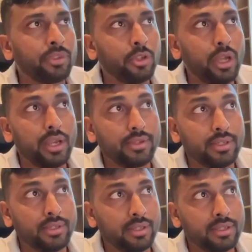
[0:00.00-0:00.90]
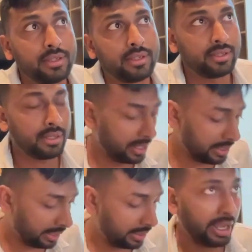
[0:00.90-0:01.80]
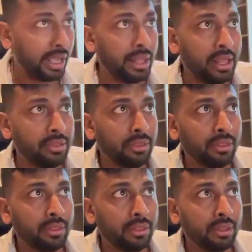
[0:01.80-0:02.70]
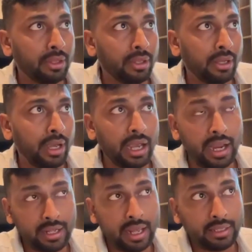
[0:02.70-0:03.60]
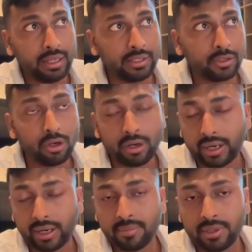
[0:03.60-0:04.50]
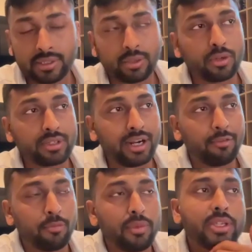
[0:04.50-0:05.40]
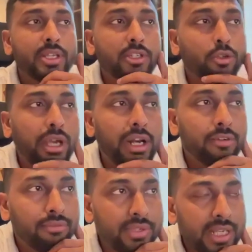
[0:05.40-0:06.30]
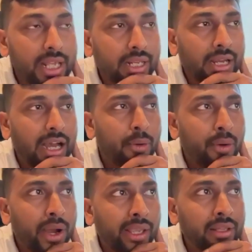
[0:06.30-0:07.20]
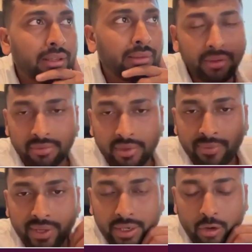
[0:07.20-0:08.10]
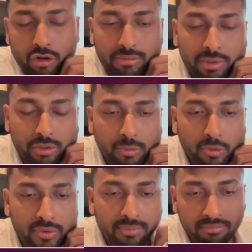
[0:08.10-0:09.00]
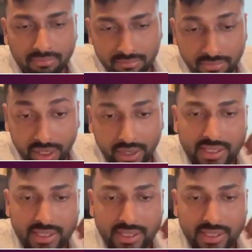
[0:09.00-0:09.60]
yeah, it's like, and I think it's good, right? I mean, it's a good start for me just to kind of see, like, how I can, if I can contribute to movie thing